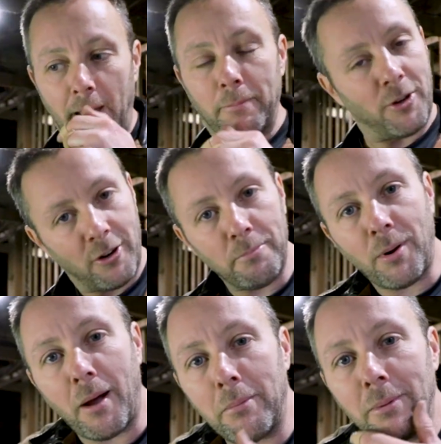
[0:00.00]
I could have
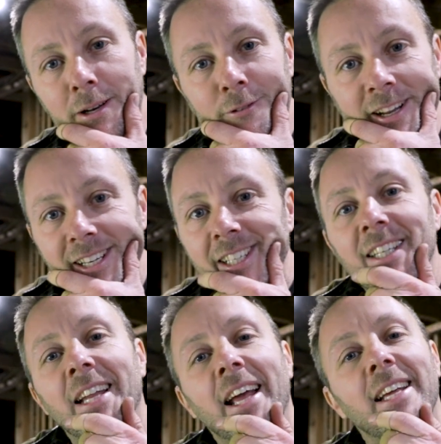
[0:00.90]
probably ridden
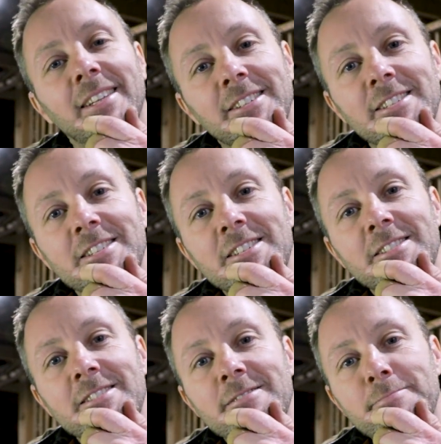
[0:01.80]
today
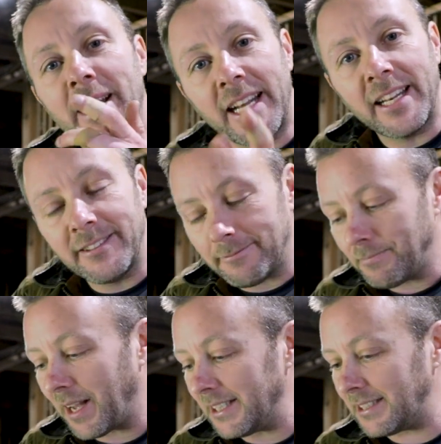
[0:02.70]
but I didn't.
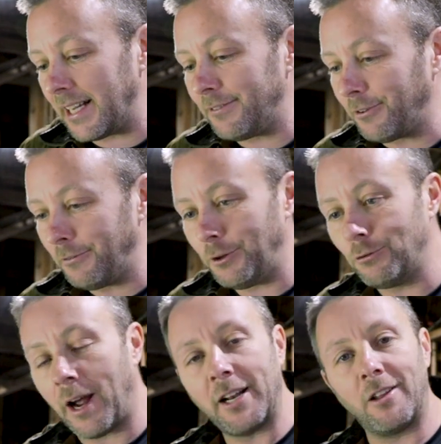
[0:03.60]
I stayed for a few
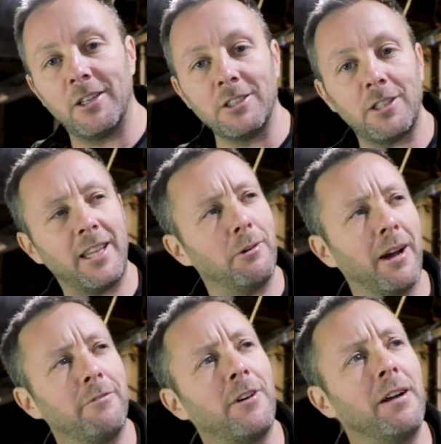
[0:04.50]
ride-alongs. I think we
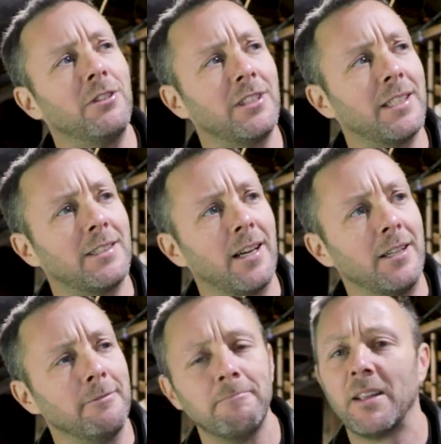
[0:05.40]
got five or six
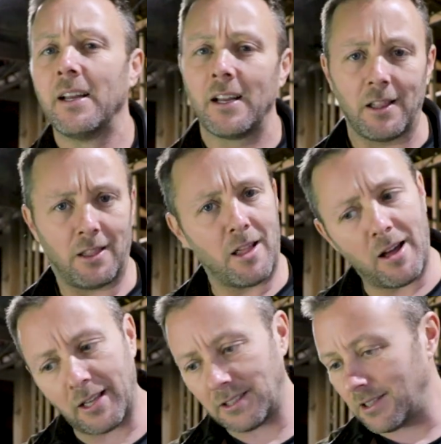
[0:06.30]
done.
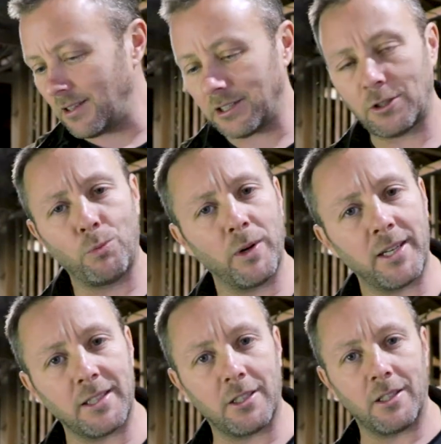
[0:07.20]
Lots and lots of
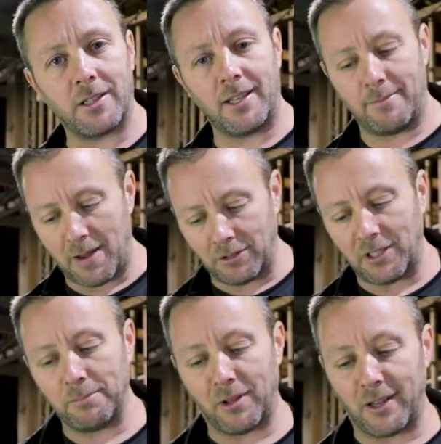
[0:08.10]
work at the, the
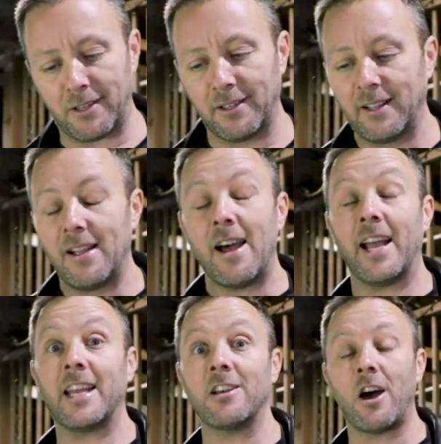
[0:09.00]
mounting block.
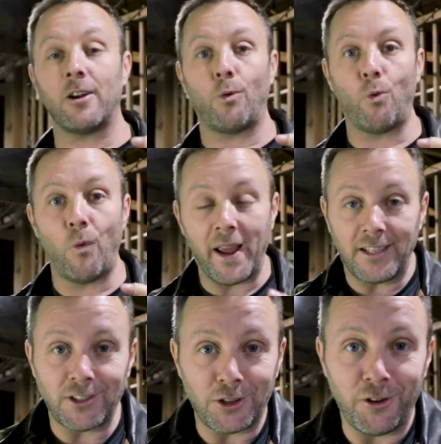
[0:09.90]
I cannot
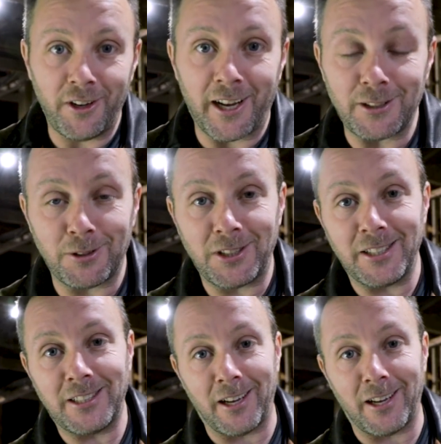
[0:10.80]
wait to show you guys what she's